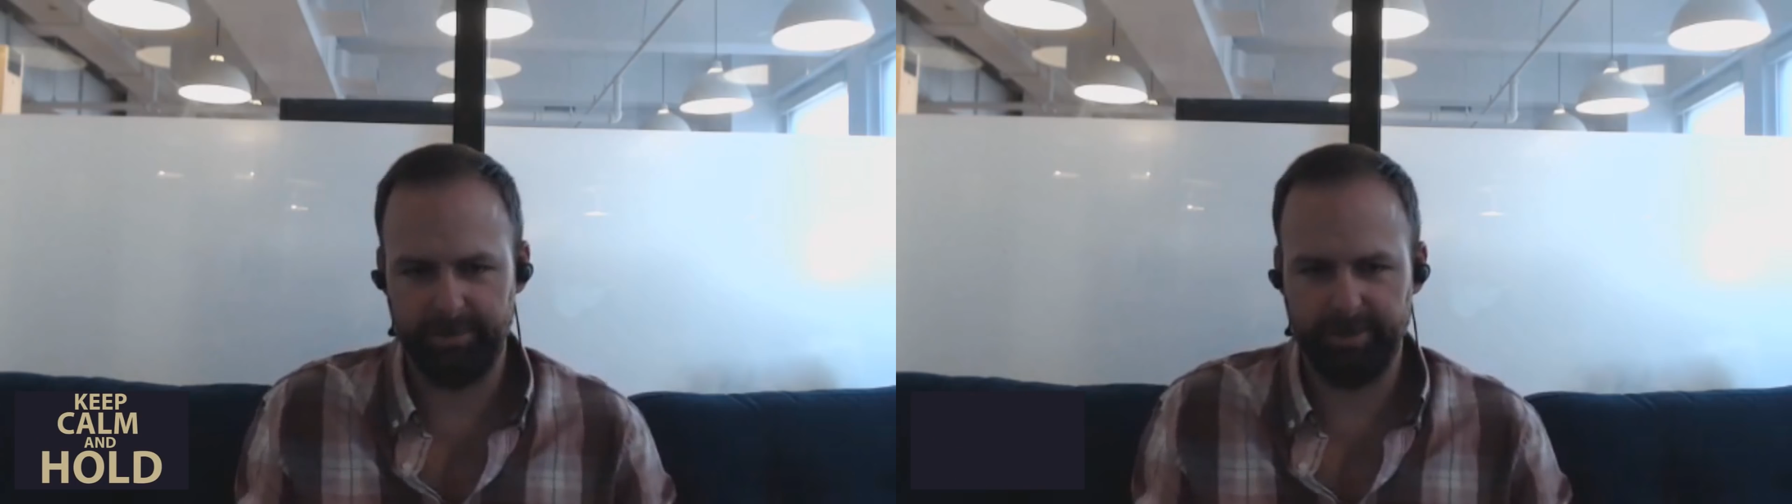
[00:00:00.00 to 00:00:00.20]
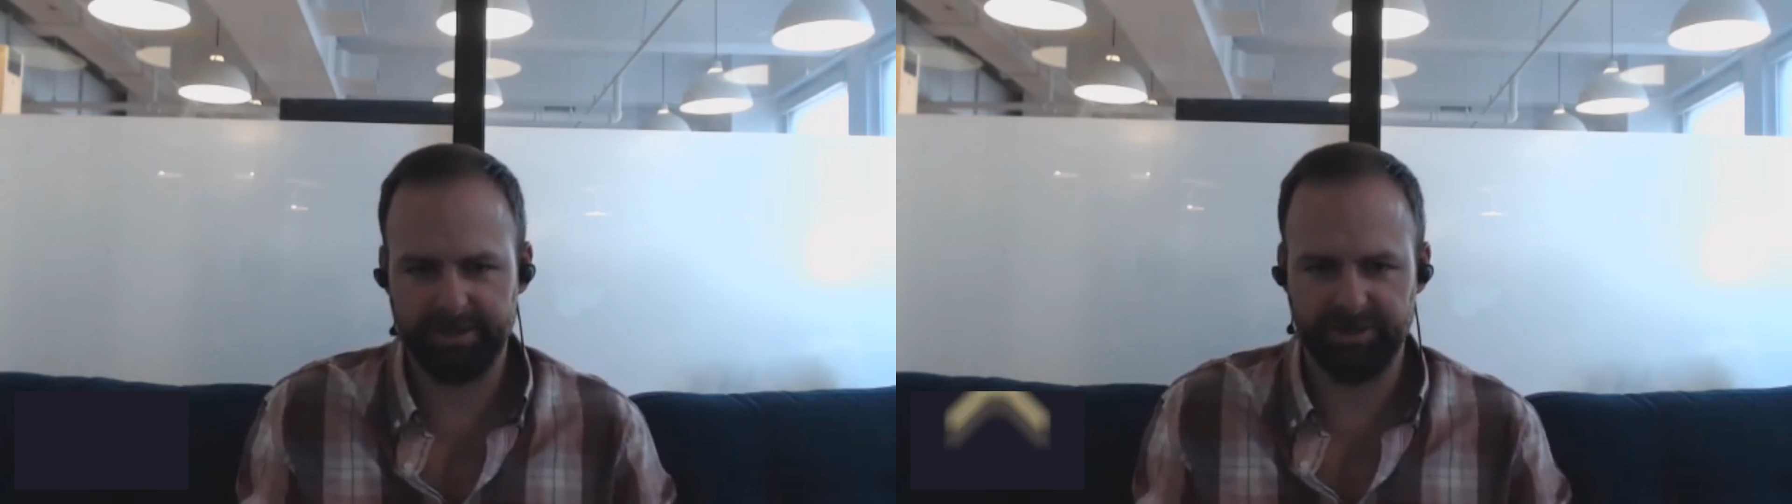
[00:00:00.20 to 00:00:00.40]

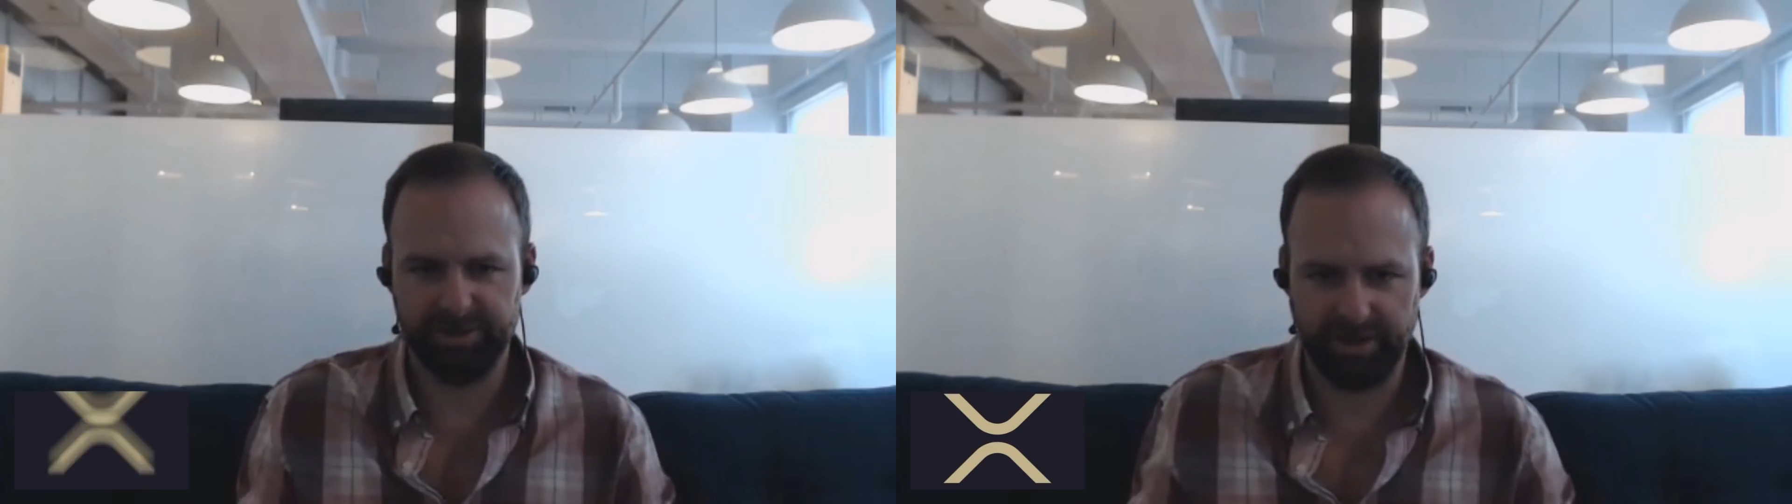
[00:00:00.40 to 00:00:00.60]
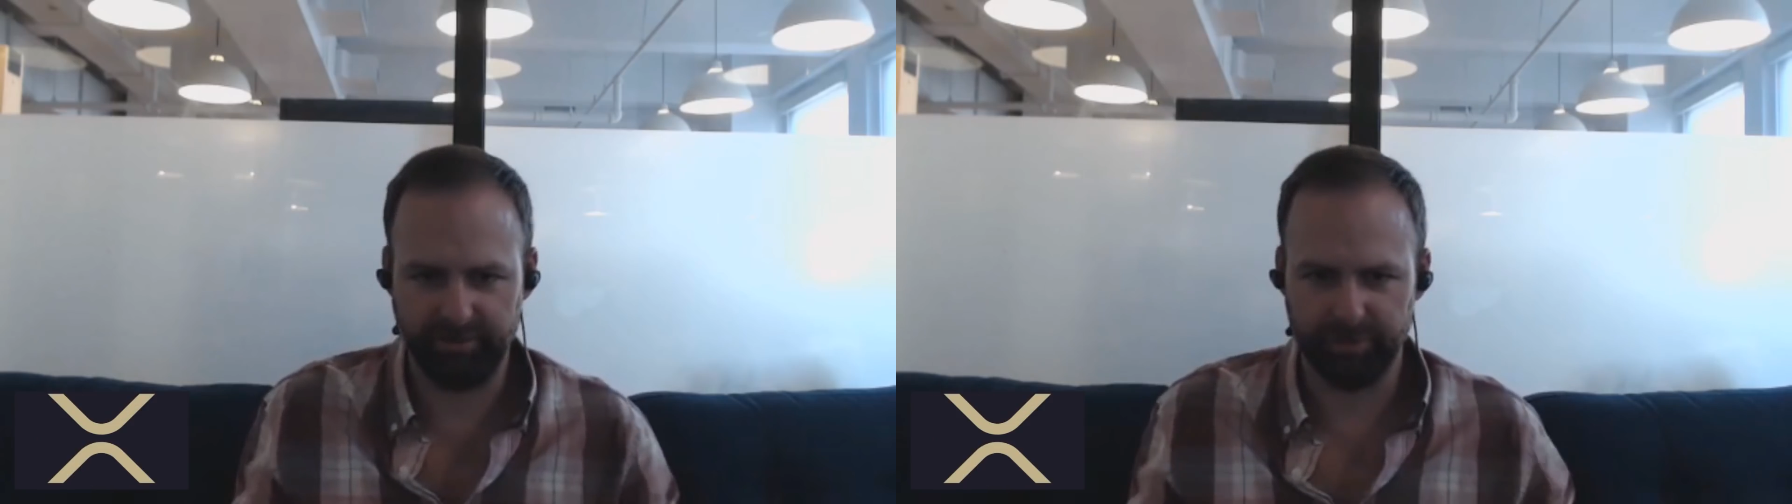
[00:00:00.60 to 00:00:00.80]
picks
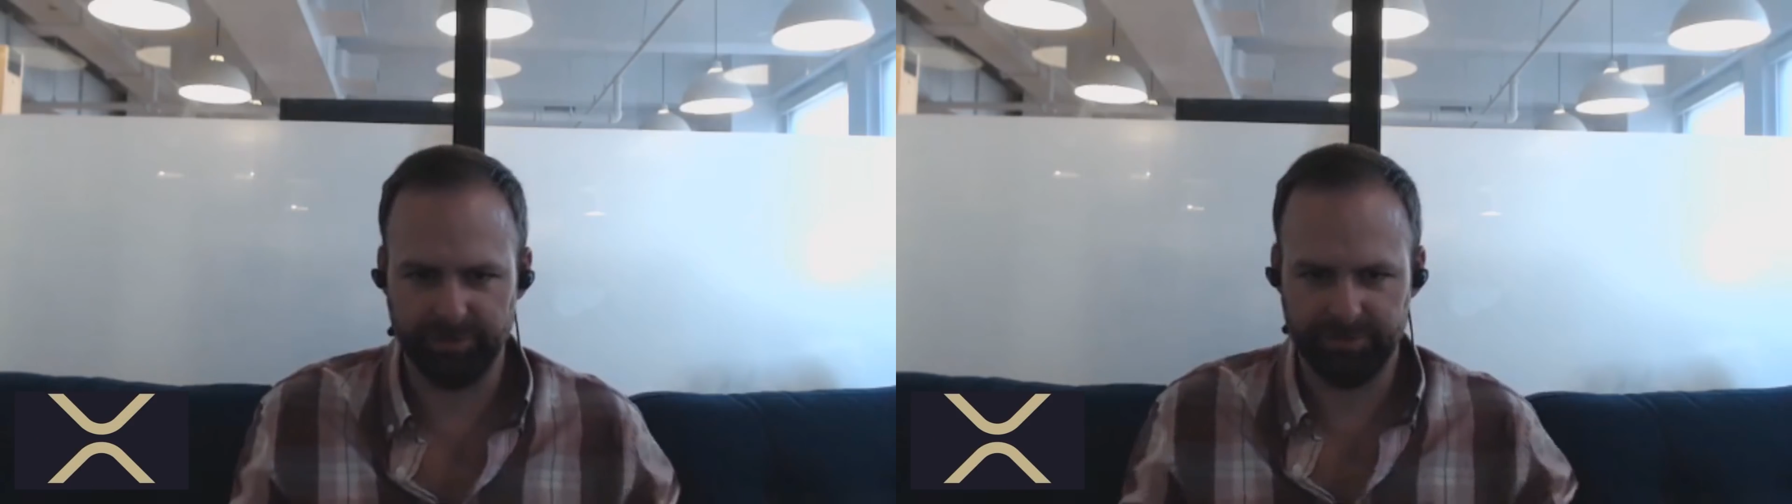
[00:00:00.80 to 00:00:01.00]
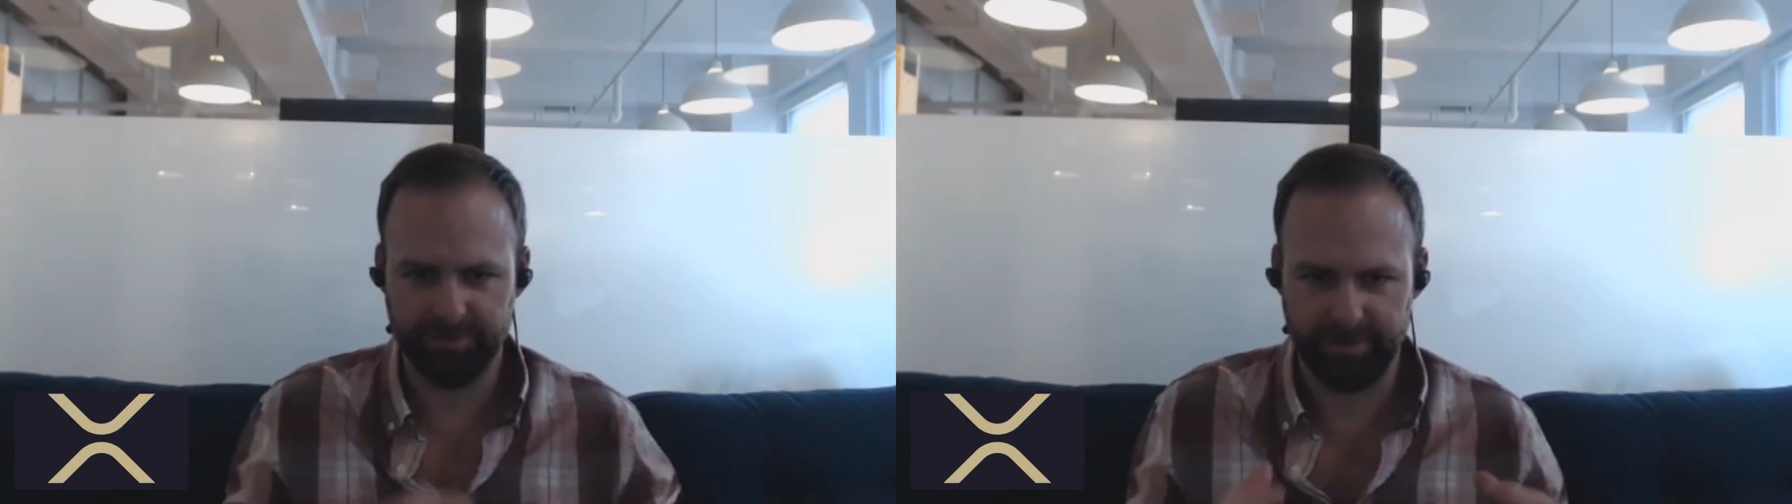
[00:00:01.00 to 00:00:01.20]
and shovels